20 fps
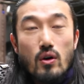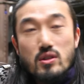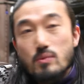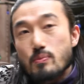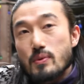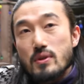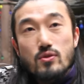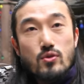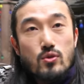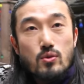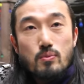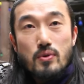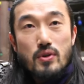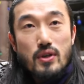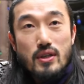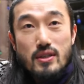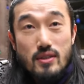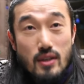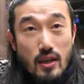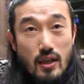oh, it's been super
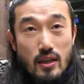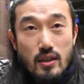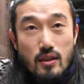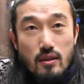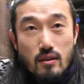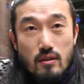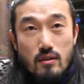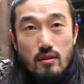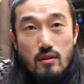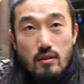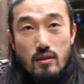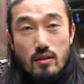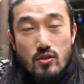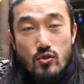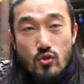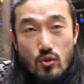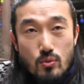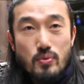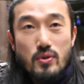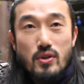exciting. It
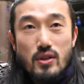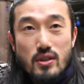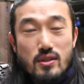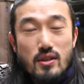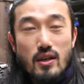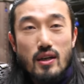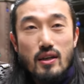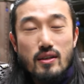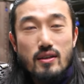looks super like such exciting. a